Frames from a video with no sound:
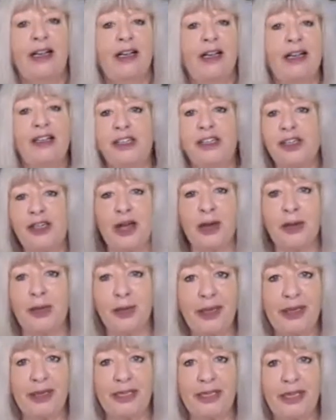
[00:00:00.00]
It's no
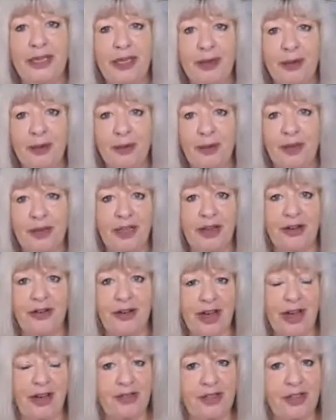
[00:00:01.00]
big deal. We
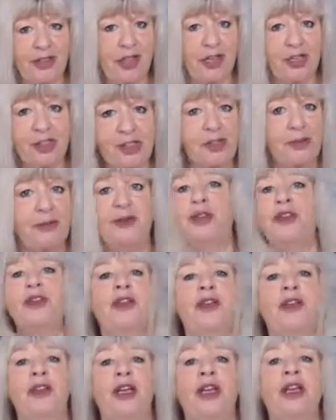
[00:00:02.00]
don't have judgment
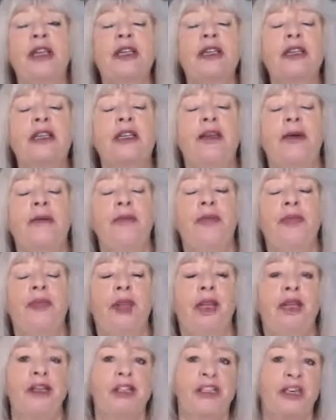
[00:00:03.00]
on it.
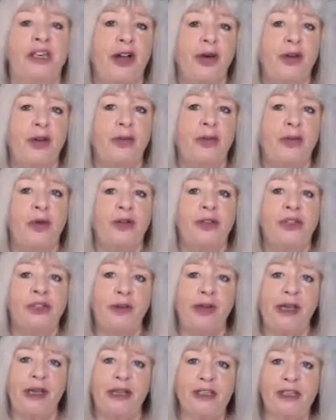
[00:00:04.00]
So once
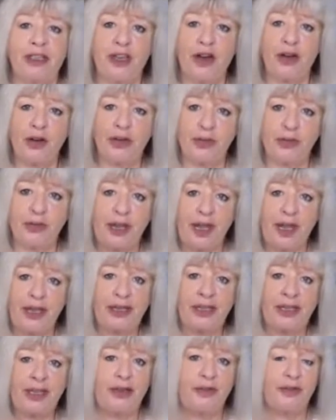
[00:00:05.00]
we start
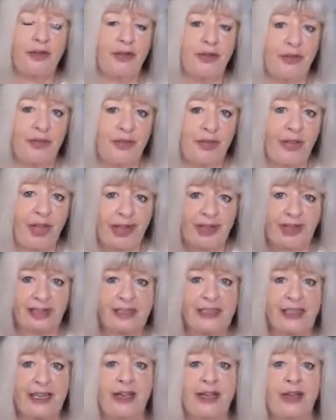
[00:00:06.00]
creating from that
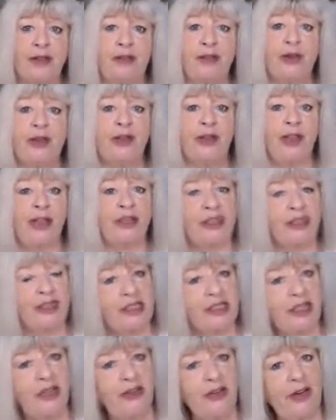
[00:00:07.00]
side, we then
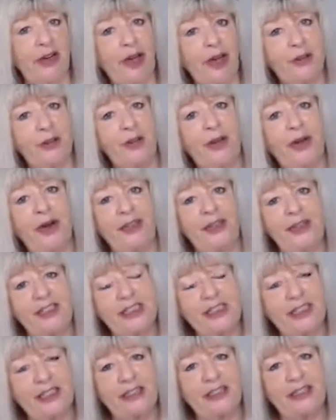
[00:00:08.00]
slowly can bring the
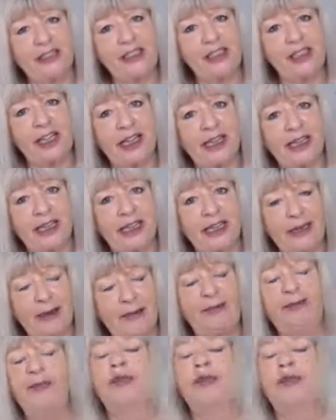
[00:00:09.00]
skill side in.